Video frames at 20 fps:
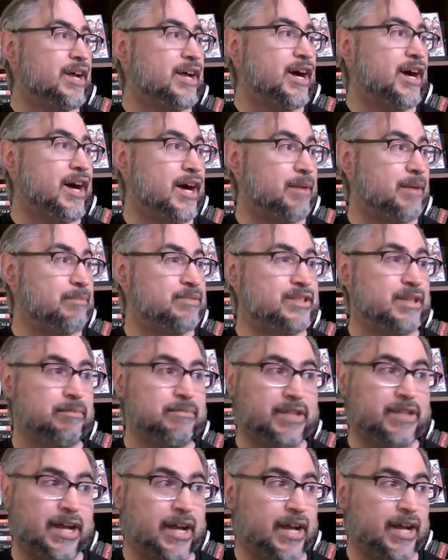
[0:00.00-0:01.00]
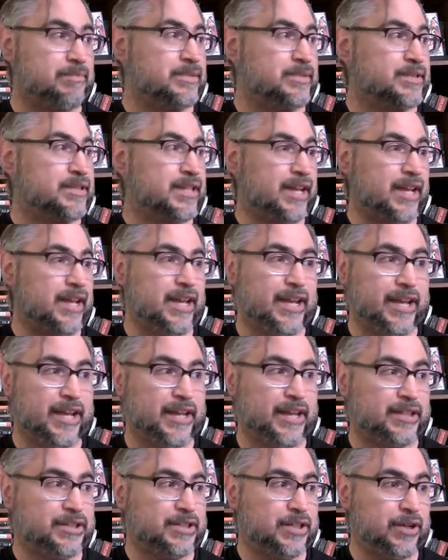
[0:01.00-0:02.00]
Sometimes
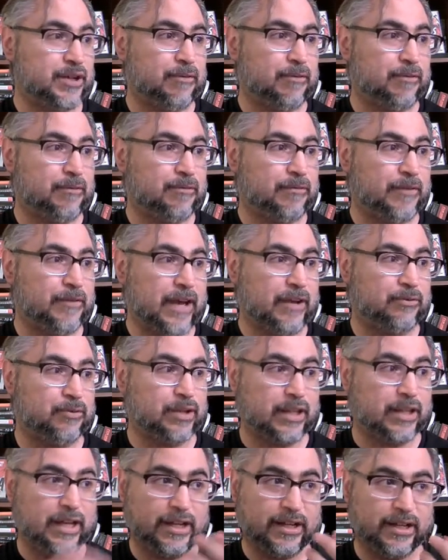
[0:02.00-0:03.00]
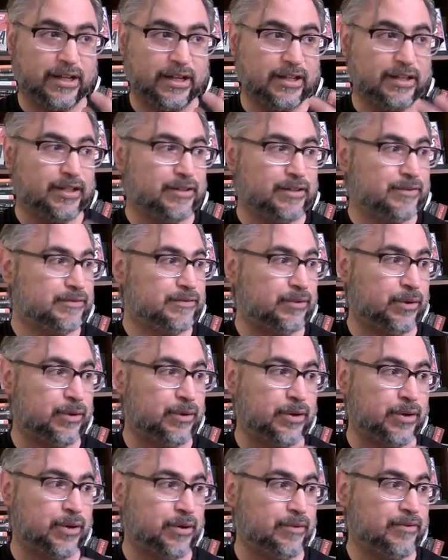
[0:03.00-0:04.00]
it's, you know, fan related
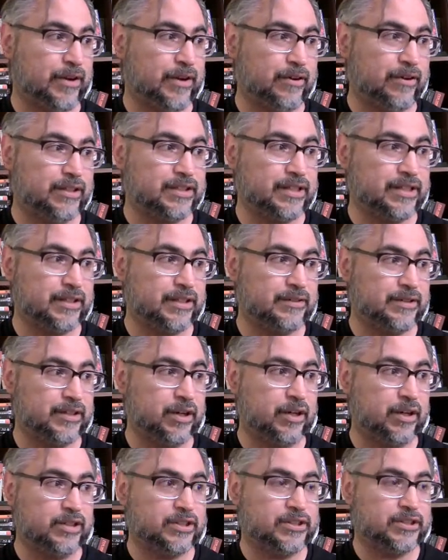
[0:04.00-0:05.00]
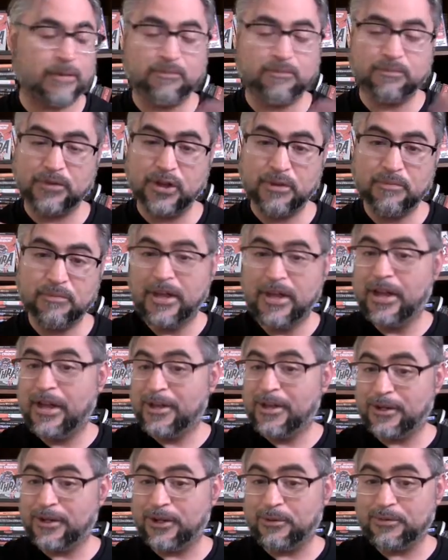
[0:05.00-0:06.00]
for various things, you know, it's like the,
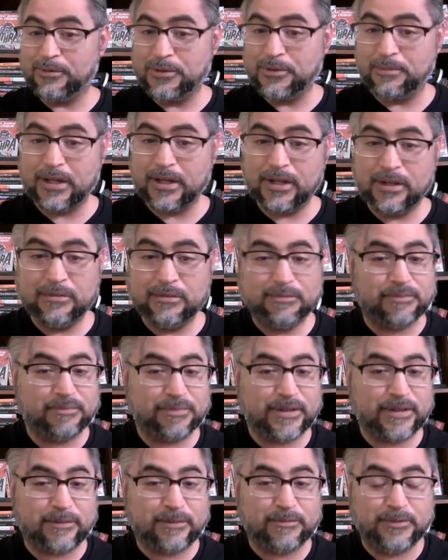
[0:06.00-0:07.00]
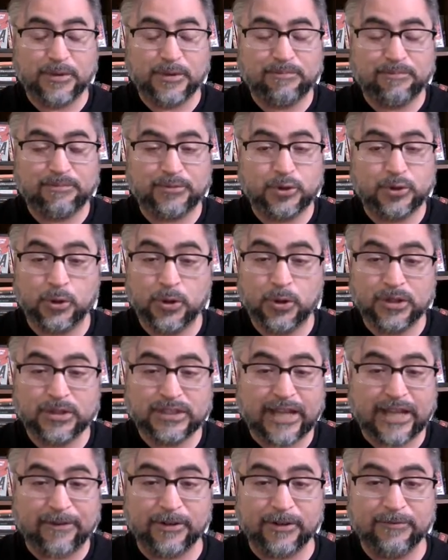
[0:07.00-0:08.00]
you know, to be like to tourists
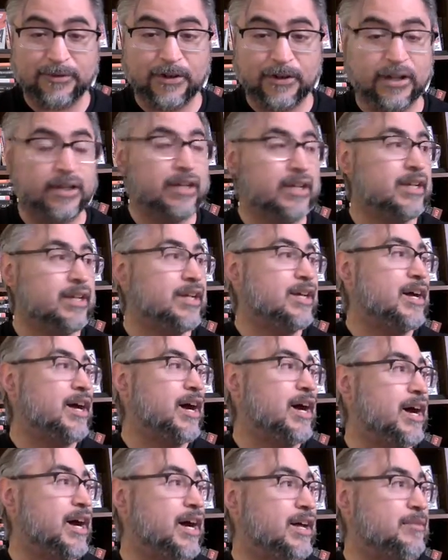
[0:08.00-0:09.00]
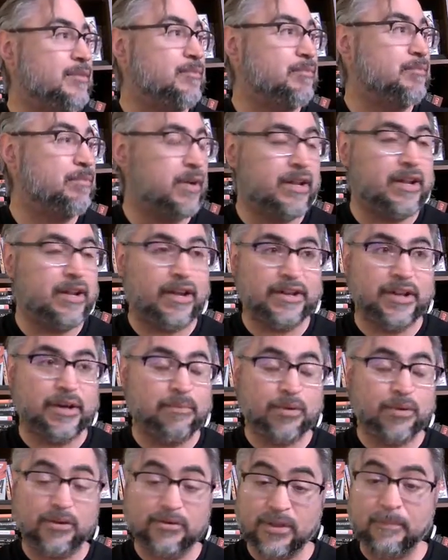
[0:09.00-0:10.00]
having fun. But a
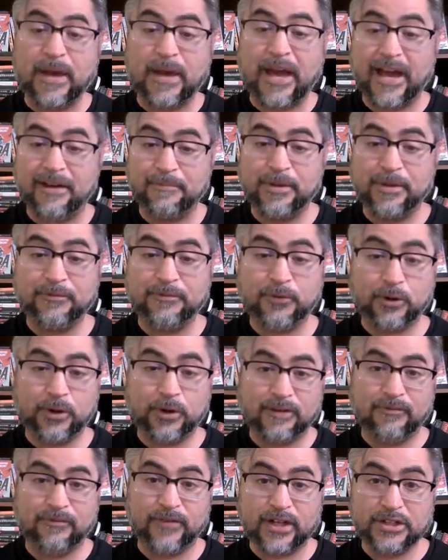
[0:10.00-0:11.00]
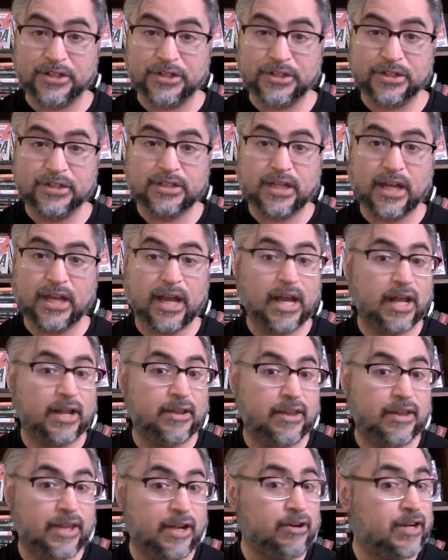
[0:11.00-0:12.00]
number of them have been for conventions,
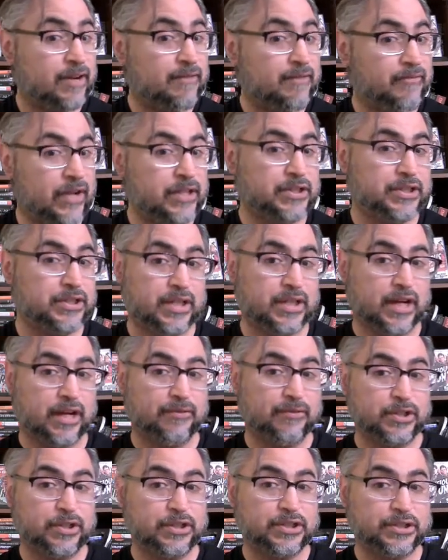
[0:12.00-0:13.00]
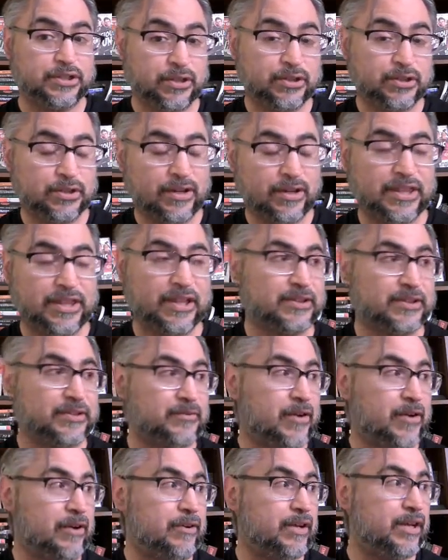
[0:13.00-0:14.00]
and their convention coverage is also, I think it's
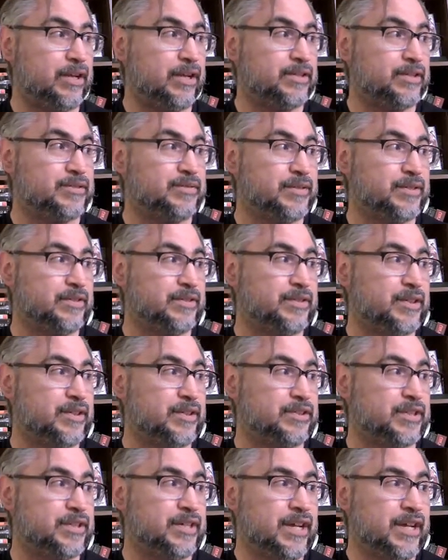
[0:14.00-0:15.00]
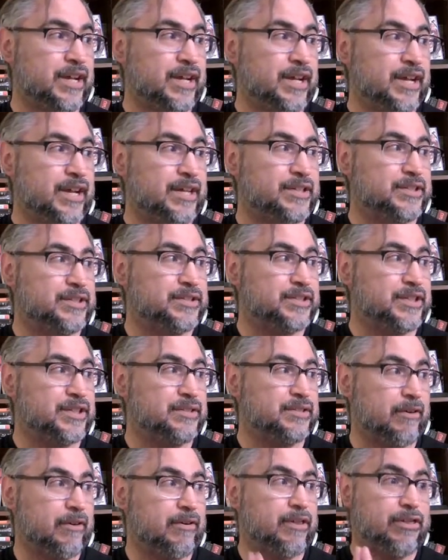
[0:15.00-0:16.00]
very, is
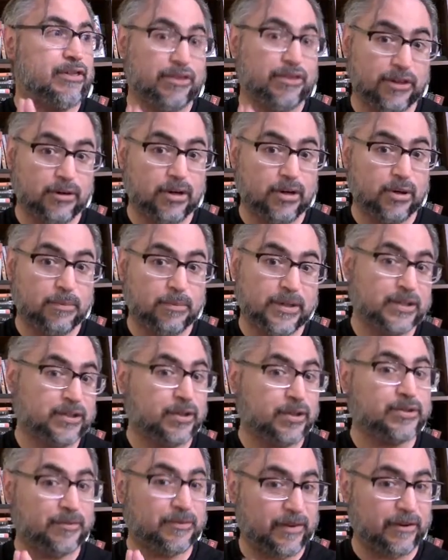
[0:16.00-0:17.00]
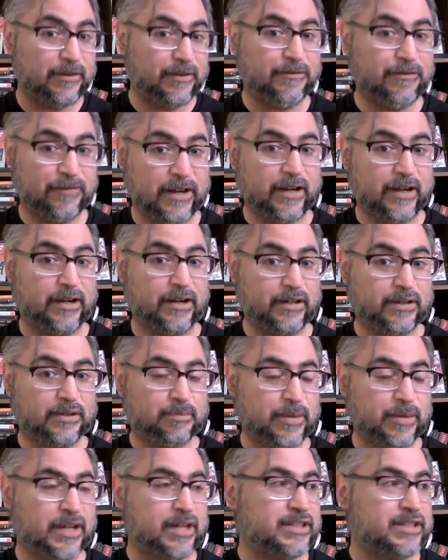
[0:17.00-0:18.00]
very thorough, but is also very fair.
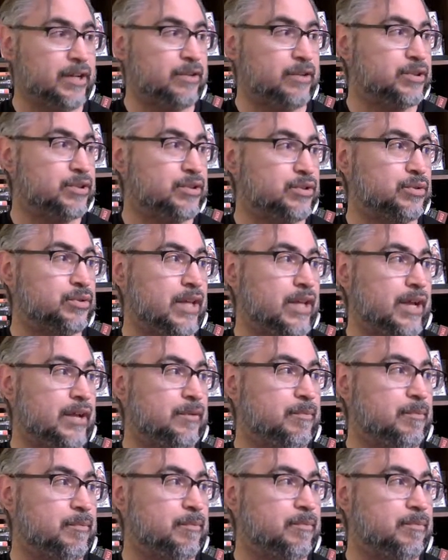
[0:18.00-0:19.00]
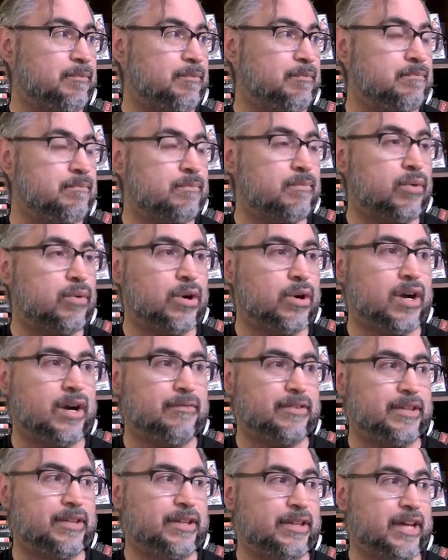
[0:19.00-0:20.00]
Because they also do, like, more
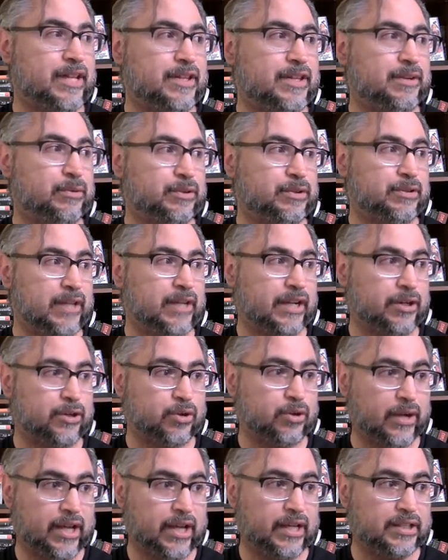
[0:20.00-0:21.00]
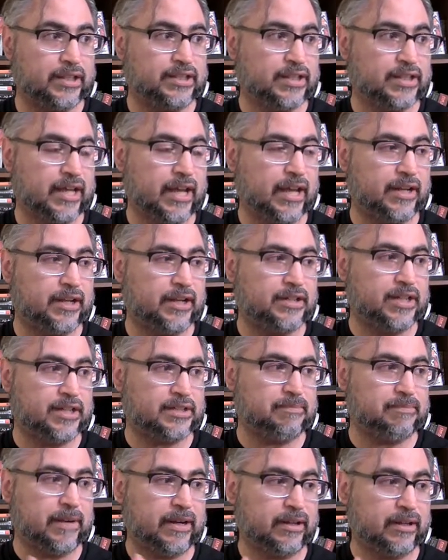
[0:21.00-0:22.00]
often than not, they will do, like, grades. And it
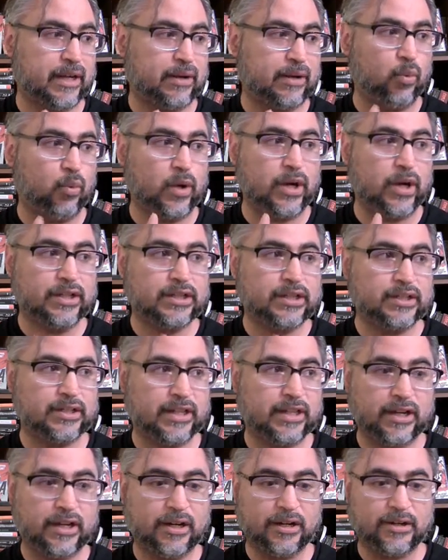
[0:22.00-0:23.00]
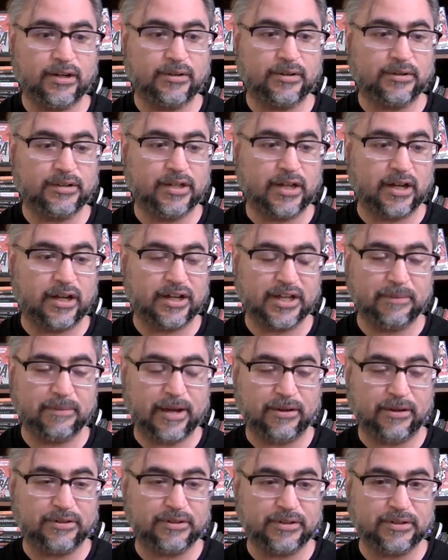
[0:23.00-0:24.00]
doesn't matter, like, what they're talking
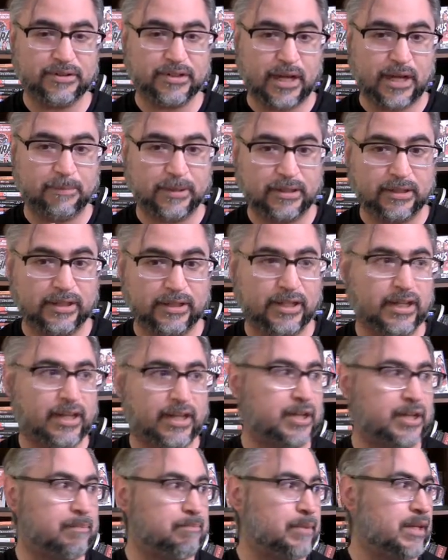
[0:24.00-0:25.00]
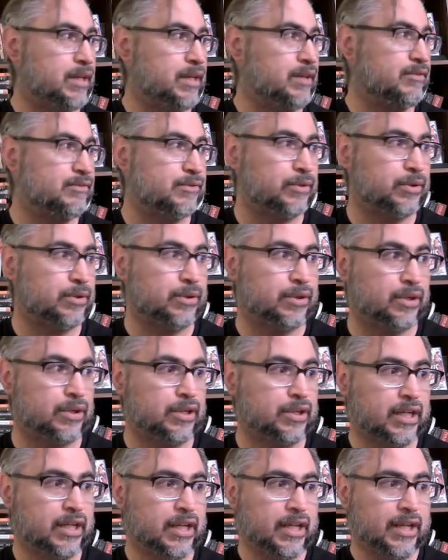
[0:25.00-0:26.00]
about topically. It could be
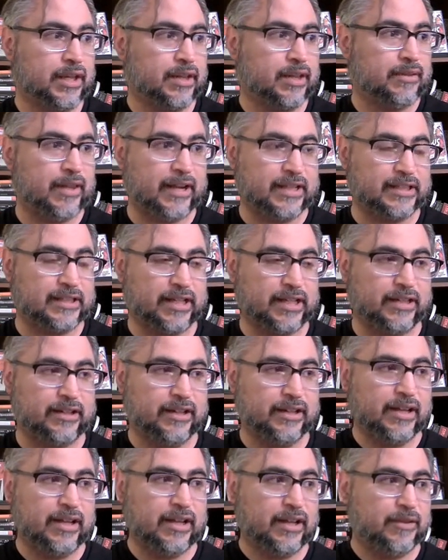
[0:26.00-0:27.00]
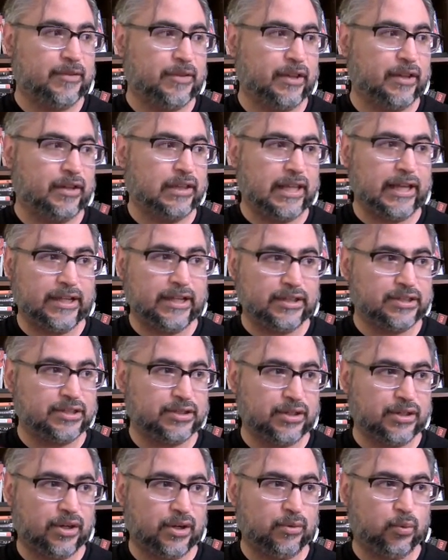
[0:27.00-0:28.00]
for, like I said, the
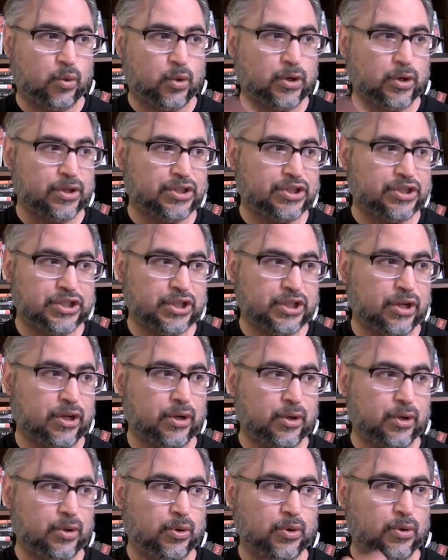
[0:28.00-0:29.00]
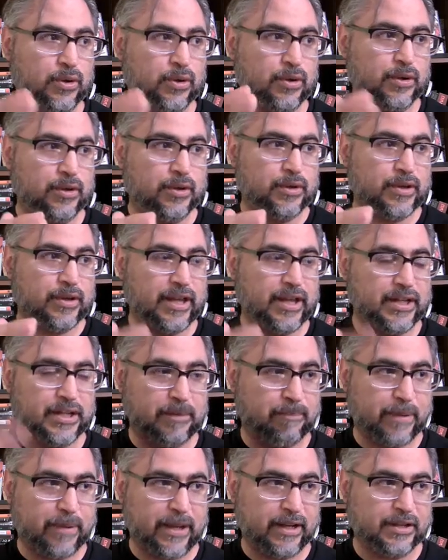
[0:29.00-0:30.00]
latest award show,
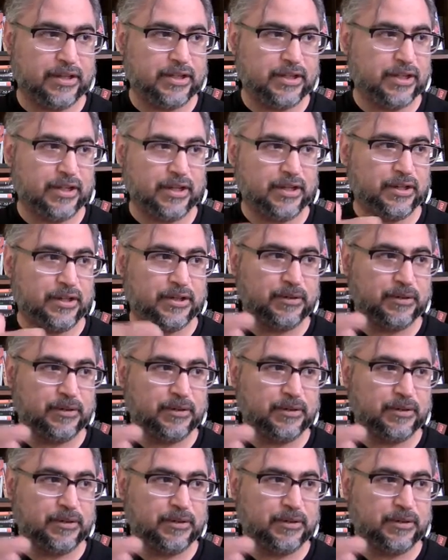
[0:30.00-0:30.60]
independent,